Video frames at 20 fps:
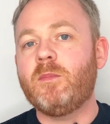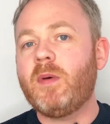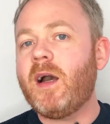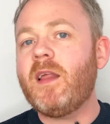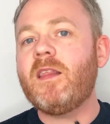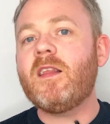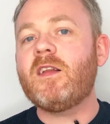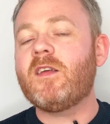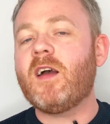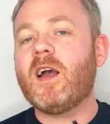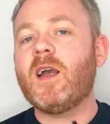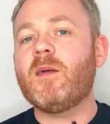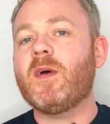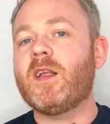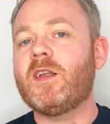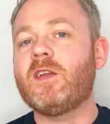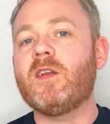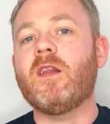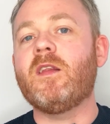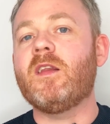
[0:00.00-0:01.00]
By the time
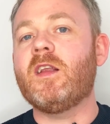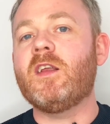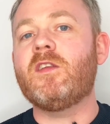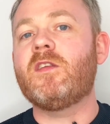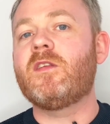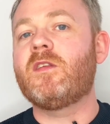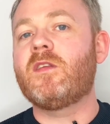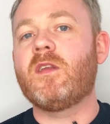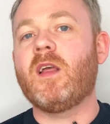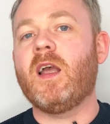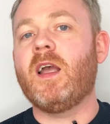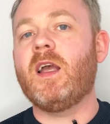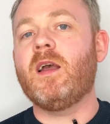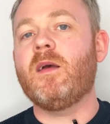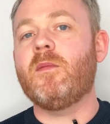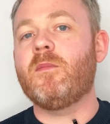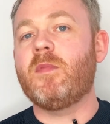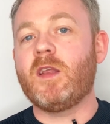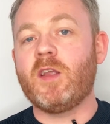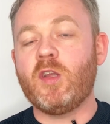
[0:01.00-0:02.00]
I'd done this,
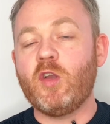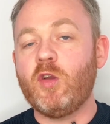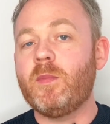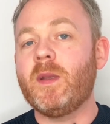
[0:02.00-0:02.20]
the